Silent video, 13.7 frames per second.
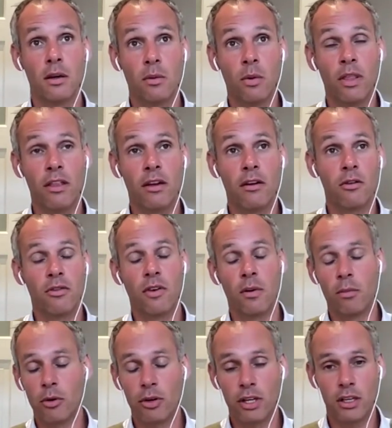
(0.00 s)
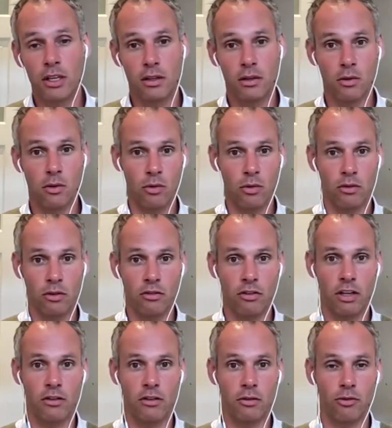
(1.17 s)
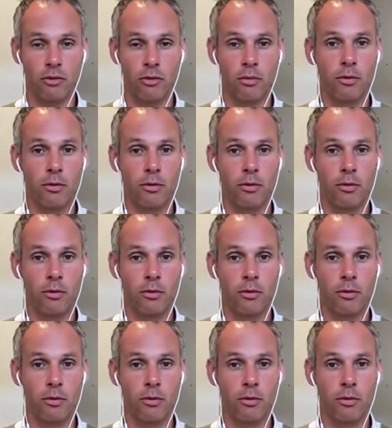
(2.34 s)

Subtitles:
with the notified body on the change control